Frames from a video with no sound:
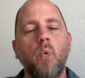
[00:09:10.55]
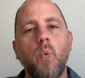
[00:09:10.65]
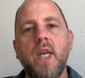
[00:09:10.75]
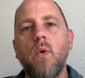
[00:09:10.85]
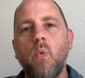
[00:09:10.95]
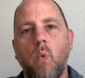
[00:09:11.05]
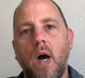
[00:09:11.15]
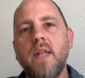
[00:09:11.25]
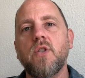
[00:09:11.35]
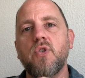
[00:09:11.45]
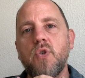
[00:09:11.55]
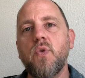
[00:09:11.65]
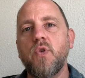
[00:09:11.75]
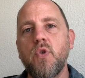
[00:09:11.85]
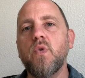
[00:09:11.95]
We want to
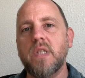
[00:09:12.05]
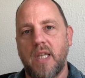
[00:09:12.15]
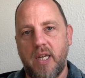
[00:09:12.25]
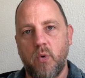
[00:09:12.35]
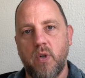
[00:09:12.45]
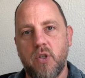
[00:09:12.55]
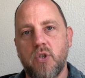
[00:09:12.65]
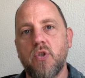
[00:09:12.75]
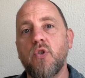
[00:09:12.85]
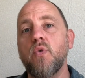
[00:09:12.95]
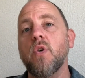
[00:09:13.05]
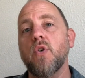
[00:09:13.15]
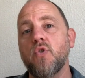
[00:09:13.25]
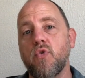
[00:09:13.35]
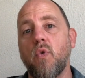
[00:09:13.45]
use language to
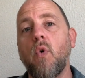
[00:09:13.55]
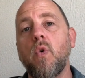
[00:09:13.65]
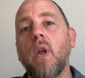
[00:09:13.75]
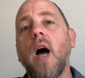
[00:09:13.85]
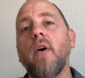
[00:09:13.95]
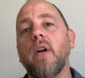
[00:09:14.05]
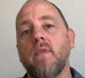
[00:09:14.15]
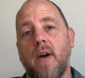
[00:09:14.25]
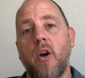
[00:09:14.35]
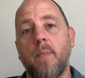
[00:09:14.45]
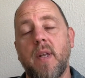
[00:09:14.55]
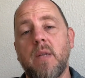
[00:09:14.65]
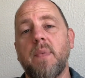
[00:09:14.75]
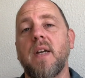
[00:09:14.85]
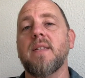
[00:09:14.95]
control our environment
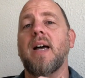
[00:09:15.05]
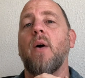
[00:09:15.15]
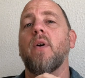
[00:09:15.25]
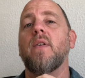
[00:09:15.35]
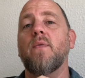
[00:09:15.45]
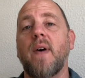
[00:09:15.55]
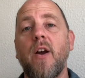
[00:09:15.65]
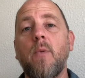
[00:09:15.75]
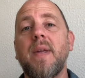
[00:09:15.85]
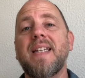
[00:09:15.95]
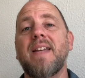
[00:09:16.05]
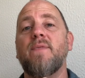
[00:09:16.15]
because our environment